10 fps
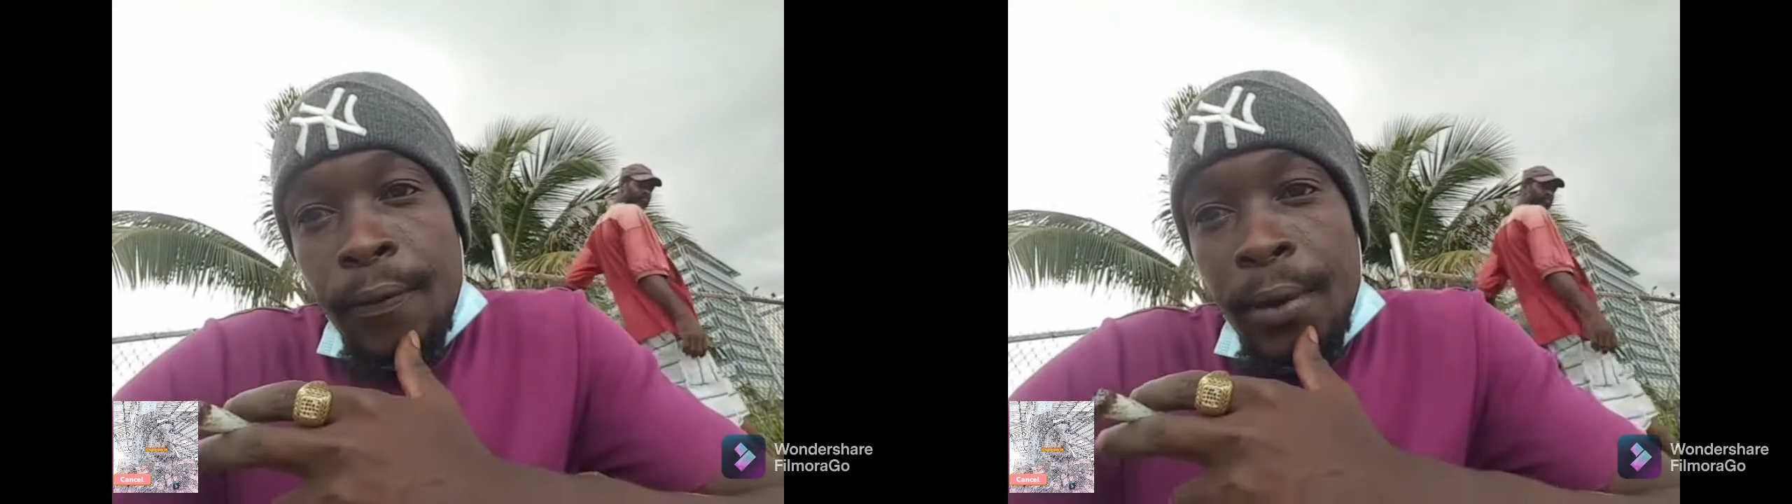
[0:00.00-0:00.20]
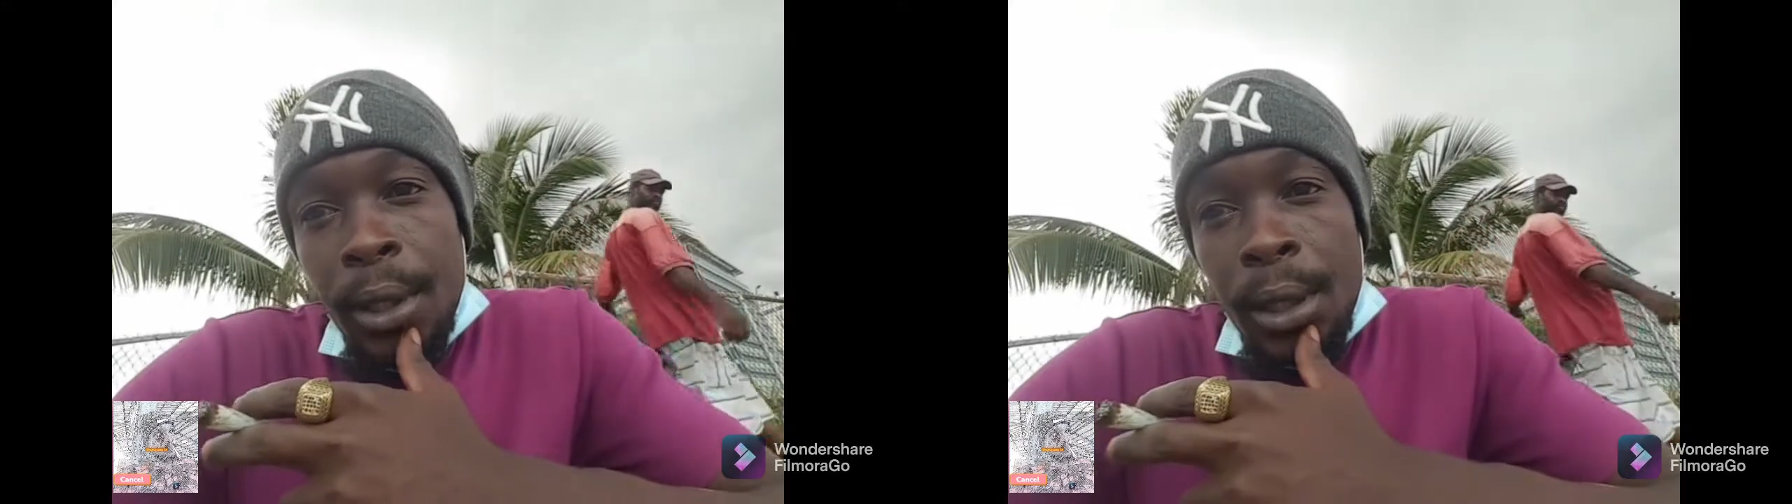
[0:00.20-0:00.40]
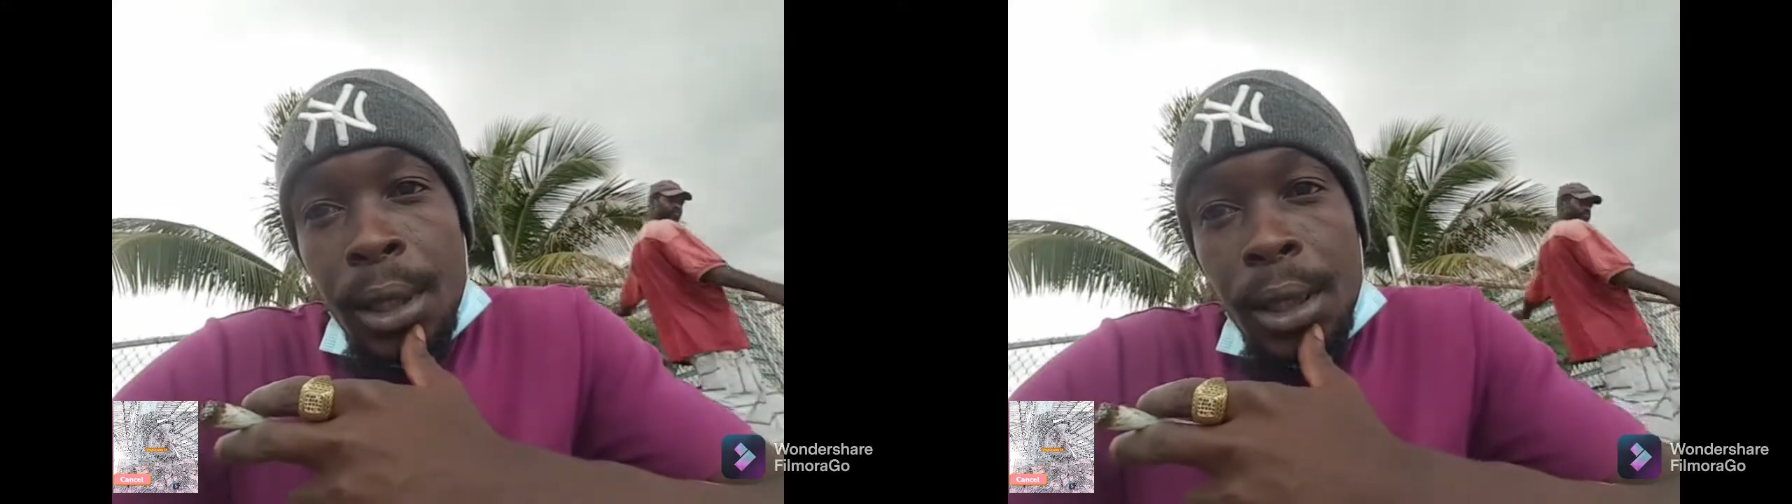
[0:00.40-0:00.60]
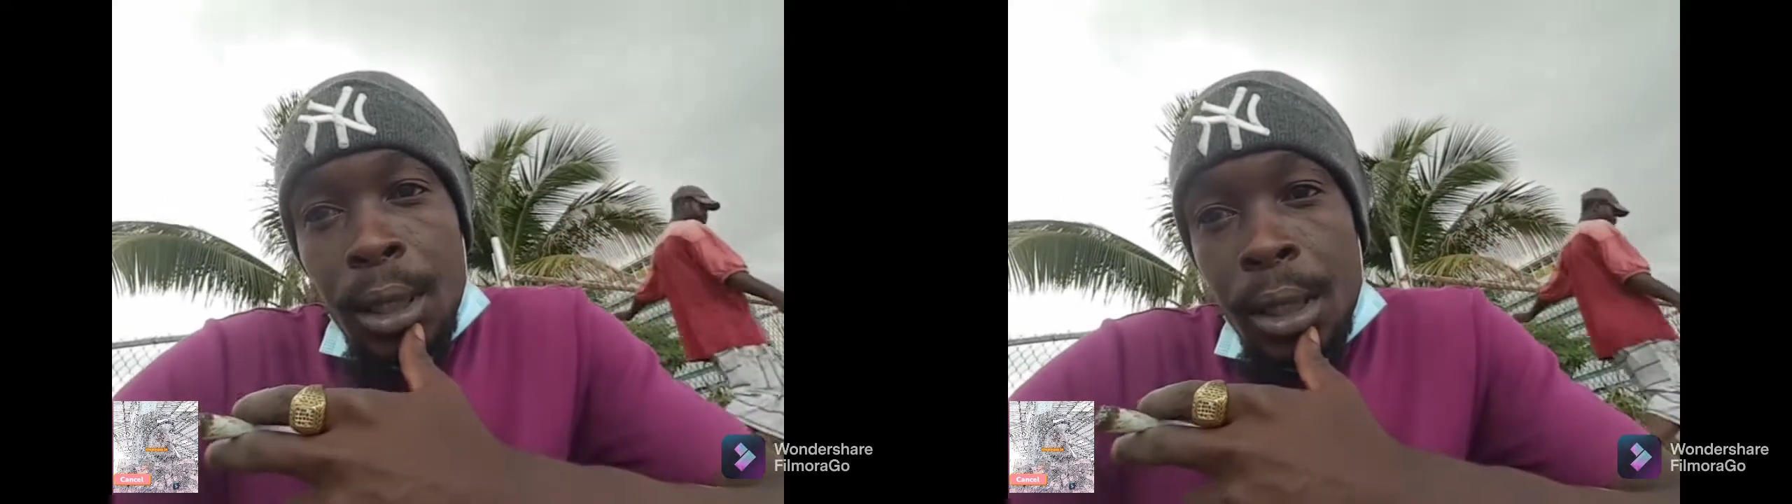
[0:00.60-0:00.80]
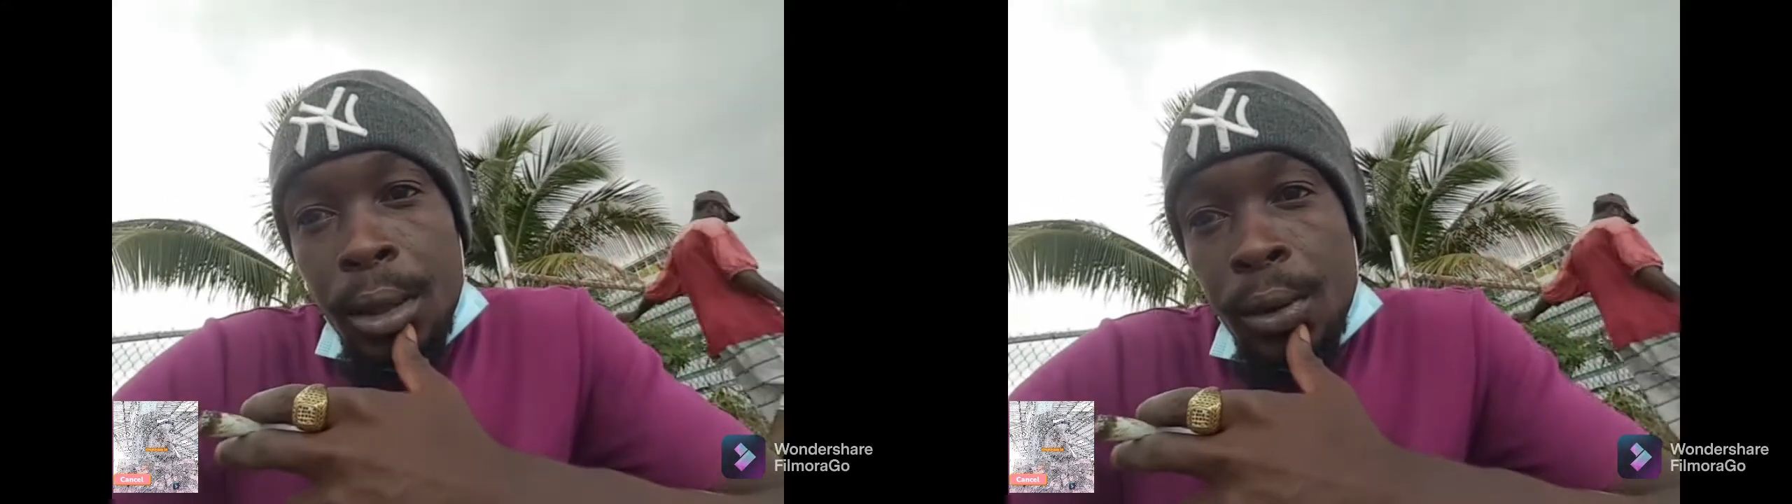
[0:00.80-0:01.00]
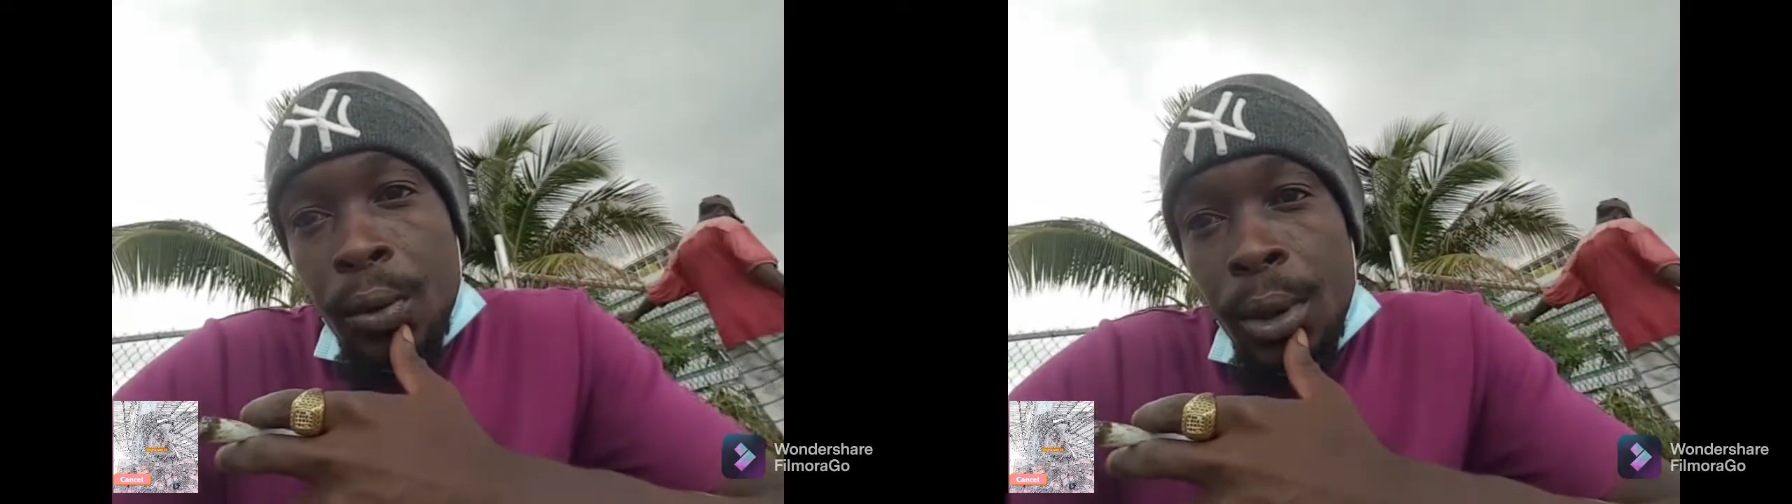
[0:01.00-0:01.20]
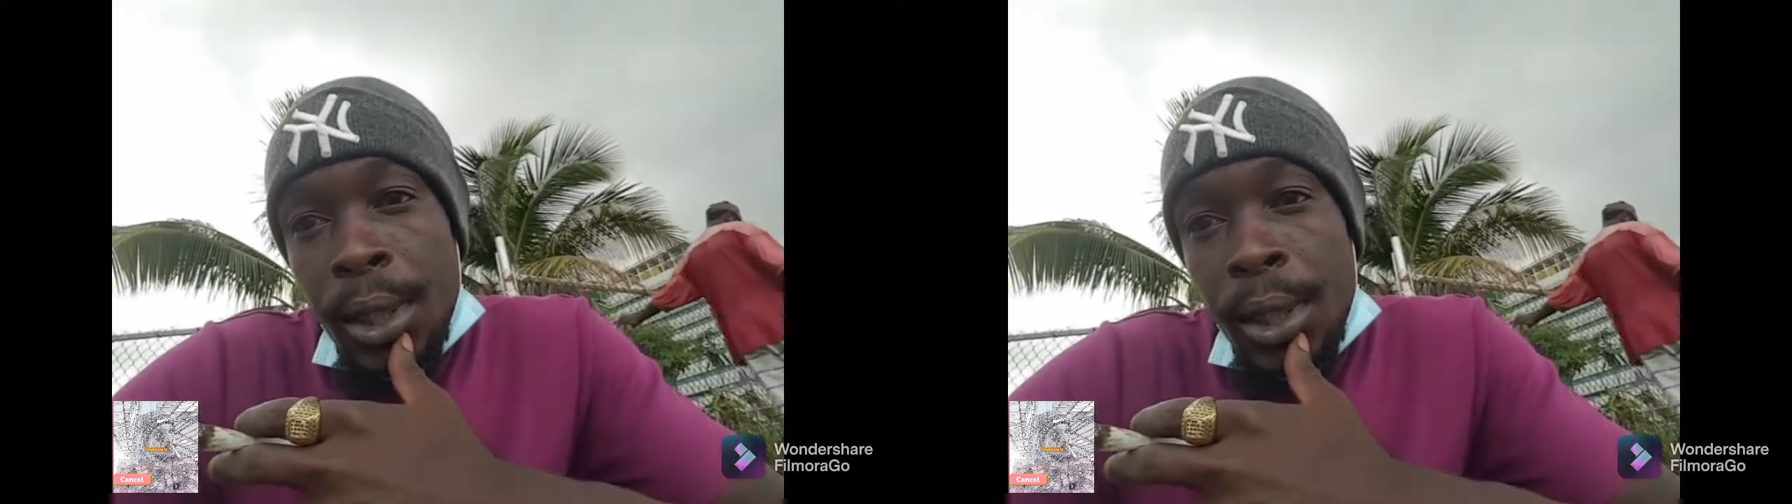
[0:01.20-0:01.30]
feed and there is no